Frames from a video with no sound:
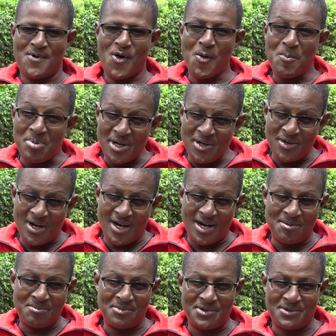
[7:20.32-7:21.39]
Open your
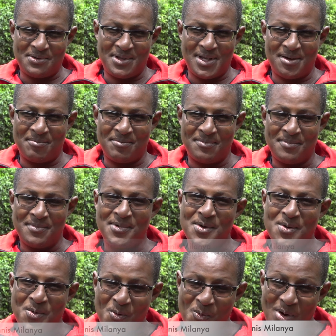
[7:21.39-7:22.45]
arms to them.
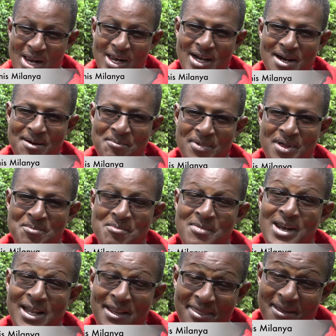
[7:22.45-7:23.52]
Welcome them.
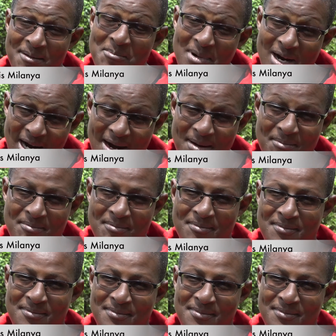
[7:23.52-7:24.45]
Let them come.